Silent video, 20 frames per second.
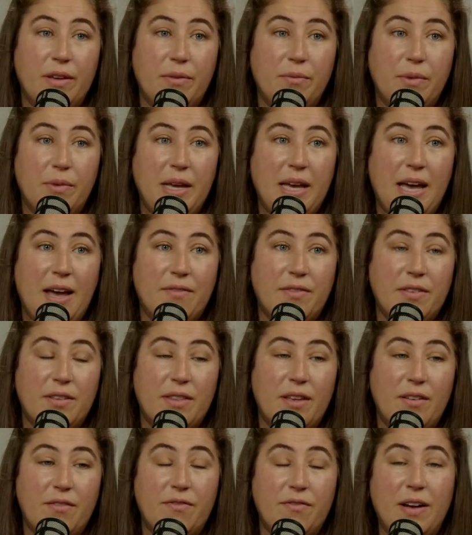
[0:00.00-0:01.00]
we have to
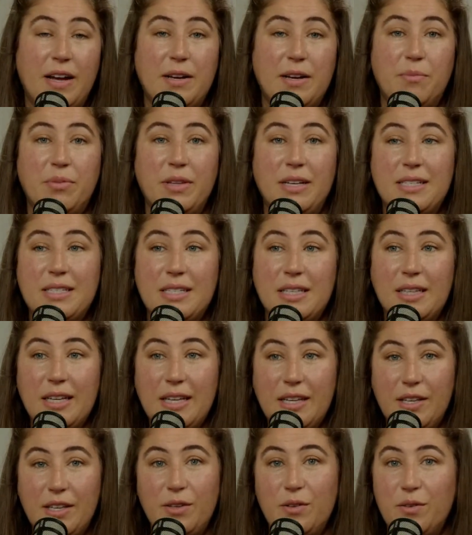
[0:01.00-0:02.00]
then find a place to
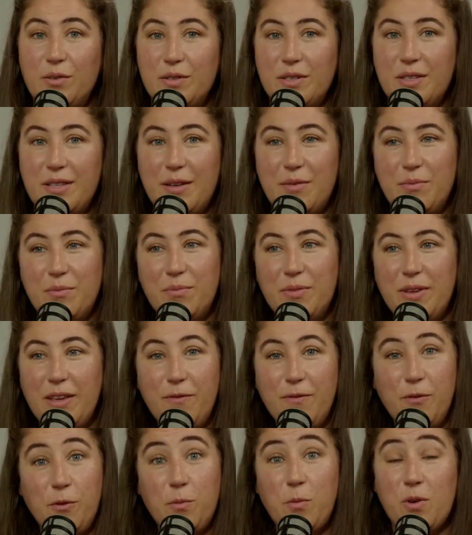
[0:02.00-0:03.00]
link you to then
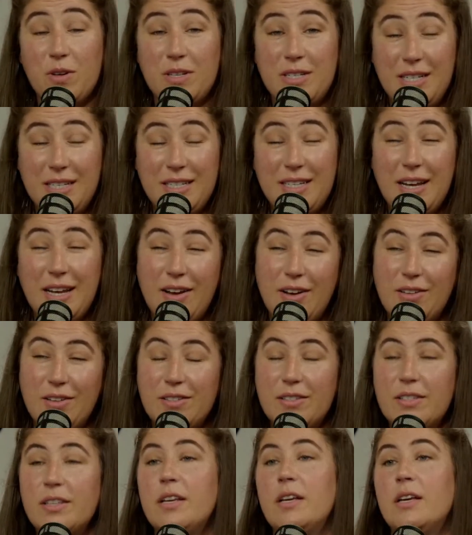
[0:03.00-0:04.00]
give you more
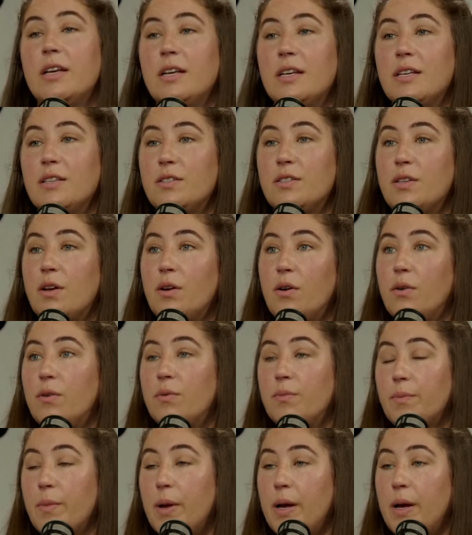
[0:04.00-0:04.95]
details. So,